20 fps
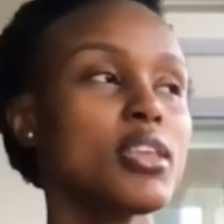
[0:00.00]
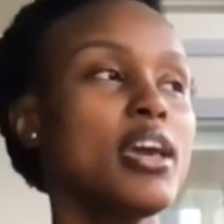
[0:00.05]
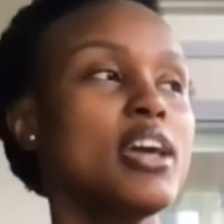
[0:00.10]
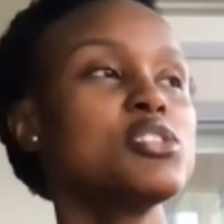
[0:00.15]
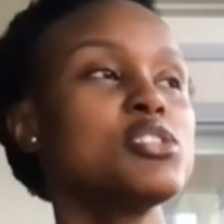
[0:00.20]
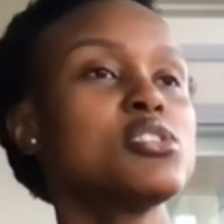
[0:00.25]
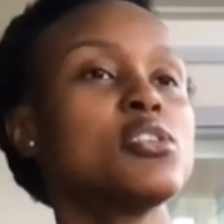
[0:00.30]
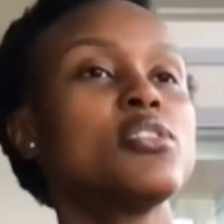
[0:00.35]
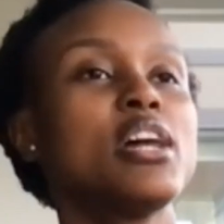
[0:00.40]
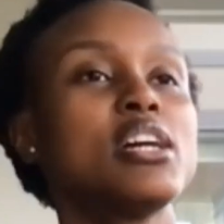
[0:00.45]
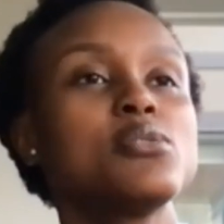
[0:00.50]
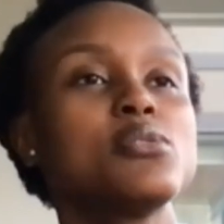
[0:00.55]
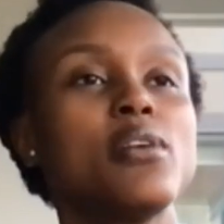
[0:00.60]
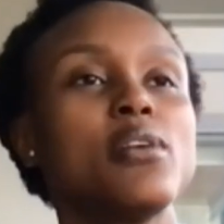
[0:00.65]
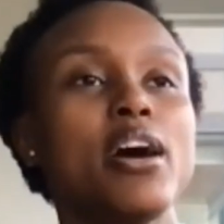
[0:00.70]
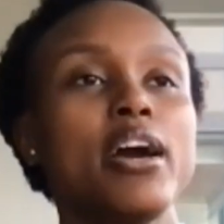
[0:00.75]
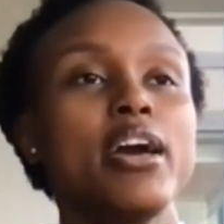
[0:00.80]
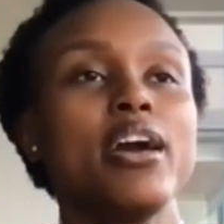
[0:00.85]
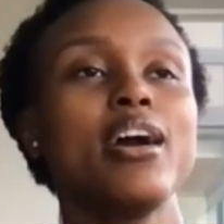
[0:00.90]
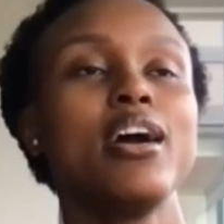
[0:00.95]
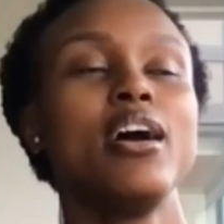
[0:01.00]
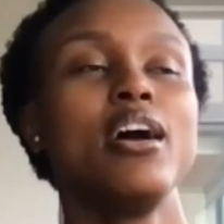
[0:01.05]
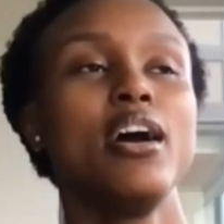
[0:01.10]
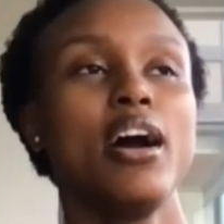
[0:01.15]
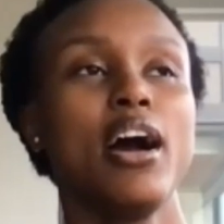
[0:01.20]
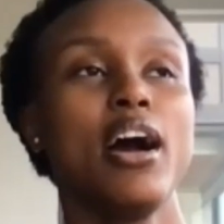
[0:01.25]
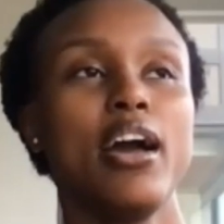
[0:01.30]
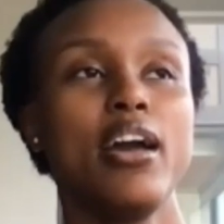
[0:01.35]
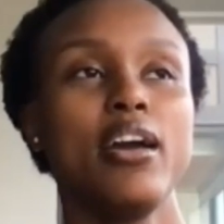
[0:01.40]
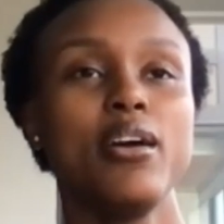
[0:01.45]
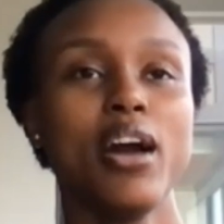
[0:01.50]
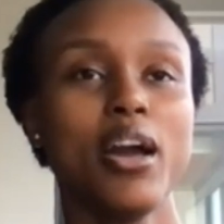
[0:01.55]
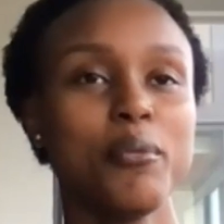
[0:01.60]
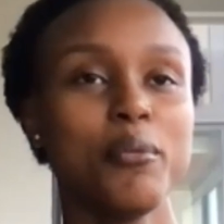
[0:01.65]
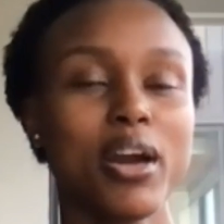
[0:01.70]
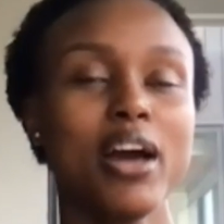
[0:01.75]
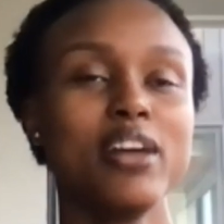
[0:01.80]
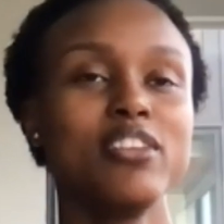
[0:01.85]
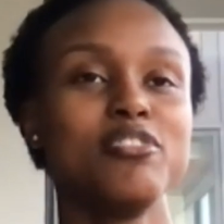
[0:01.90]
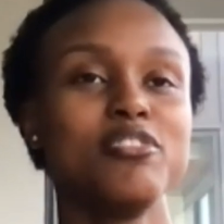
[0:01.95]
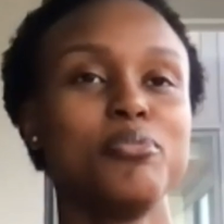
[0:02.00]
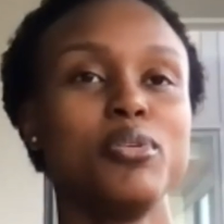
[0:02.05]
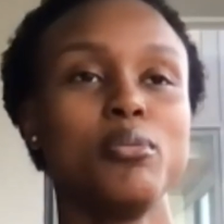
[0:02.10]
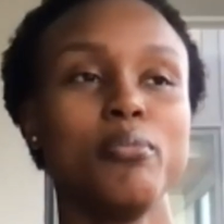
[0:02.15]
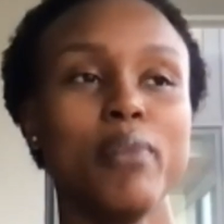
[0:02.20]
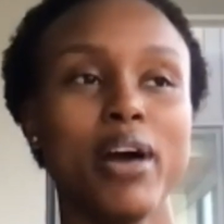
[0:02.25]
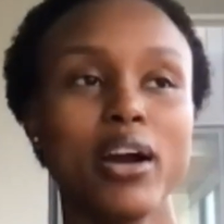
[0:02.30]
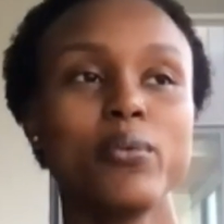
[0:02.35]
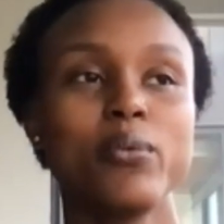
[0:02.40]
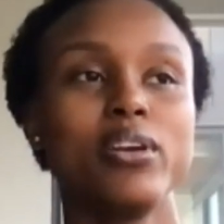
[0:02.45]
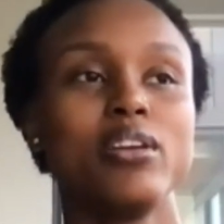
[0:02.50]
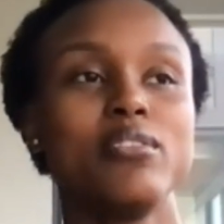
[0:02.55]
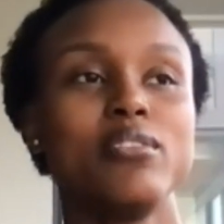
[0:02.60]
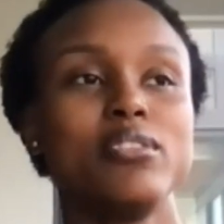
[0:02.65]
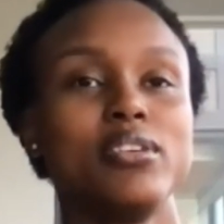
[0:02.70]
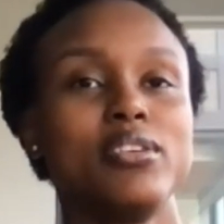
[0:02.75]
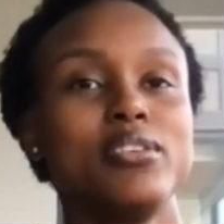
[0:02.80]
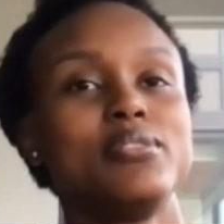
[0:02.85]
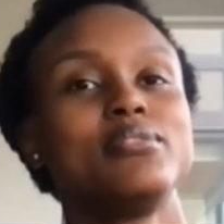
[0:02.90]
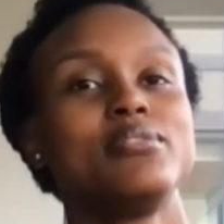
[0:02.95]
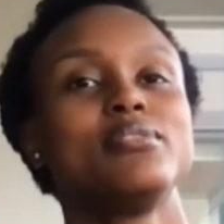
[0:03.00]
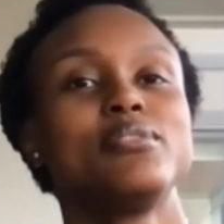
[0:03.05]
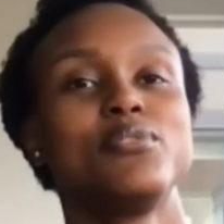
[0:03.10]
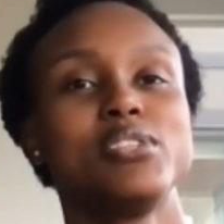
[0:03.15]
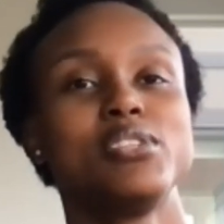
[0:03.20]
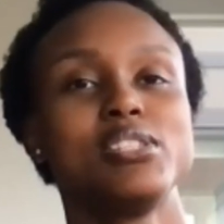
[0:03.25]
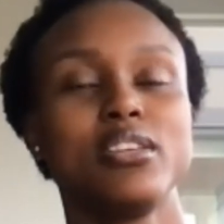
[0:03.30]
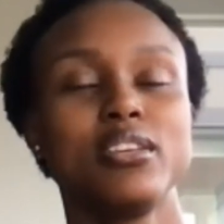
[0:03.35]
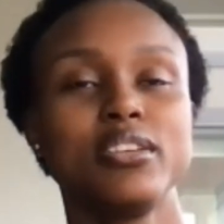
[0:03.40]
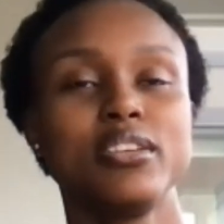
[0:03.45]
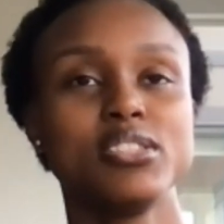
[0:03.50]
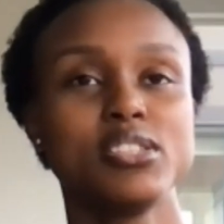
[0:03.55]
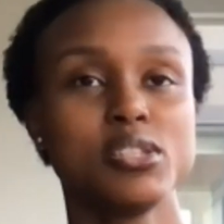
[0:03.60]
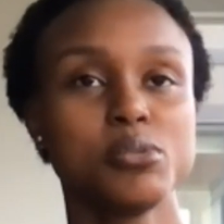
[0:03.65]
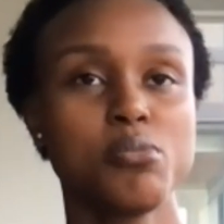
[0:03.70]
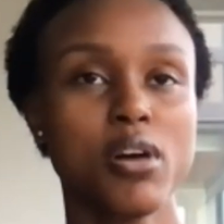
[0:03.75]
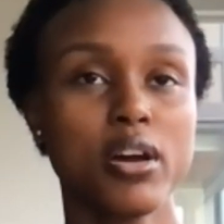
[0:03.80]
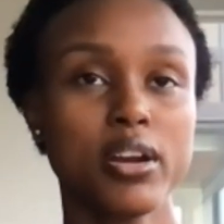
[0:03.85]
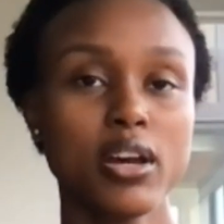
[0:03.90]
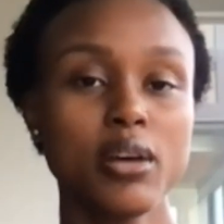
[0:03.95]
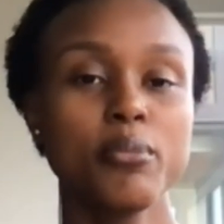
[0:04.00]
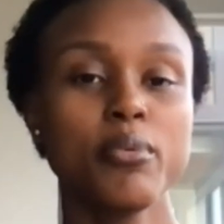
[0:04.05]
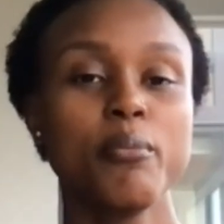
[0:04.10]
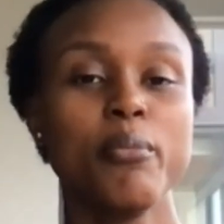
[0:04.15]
And so that's why I kind of pull back whenever resilience is brought up,